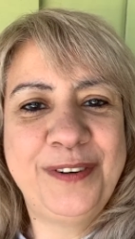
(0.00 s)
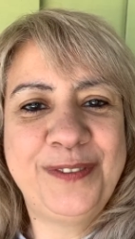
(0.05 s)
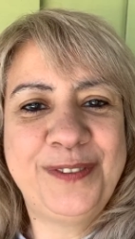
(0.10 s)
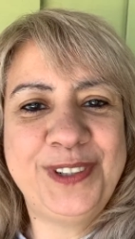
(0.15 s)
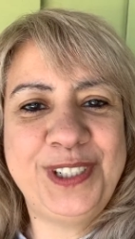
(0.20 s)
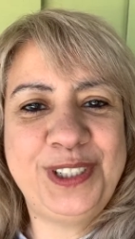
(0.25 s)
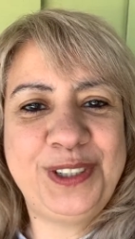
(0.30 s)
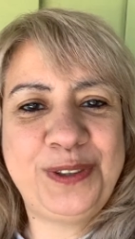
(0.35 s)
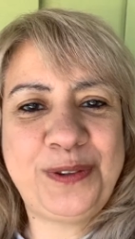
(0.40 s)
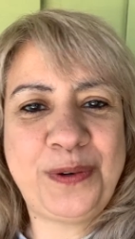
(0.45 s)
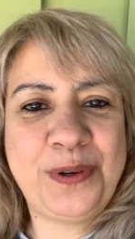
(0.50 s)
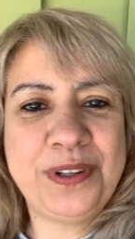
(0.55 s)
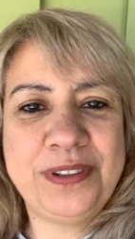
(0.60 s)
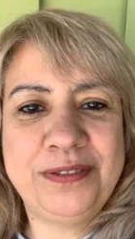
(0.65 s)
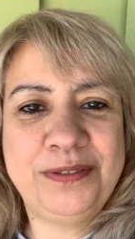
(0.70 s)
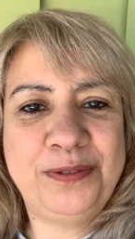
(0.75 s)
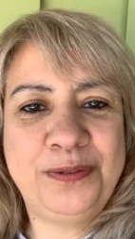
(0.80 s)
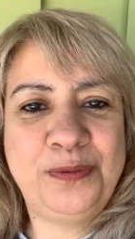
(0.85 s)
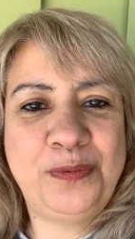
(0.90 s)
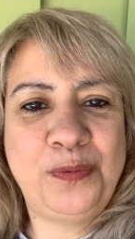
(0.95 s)
we sort of
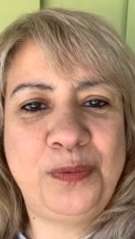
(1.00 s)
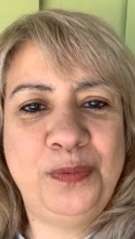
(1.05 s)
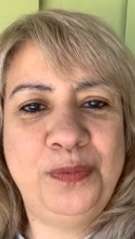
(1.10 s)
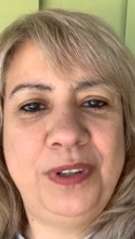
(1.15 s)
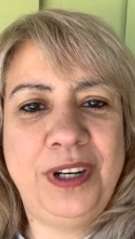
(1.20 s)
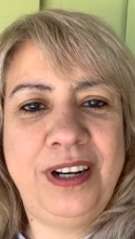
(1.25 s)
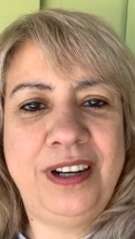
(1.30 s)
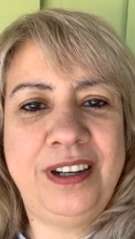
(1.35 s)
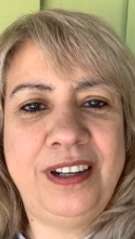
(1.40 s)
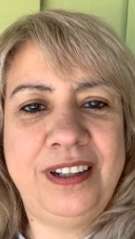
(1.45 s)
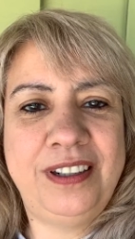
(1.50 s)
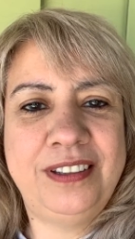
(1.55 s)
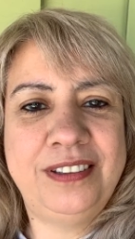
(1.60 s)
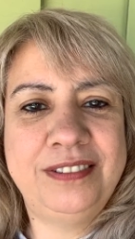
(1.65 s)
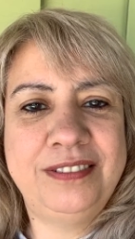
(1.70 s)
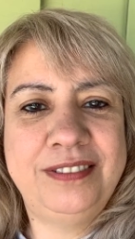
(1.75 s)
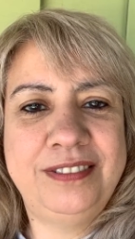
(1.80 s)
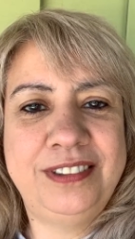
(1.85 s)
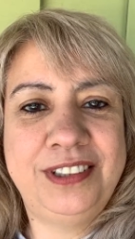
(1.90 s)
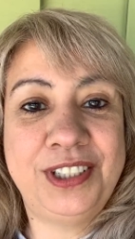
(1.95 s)
uh,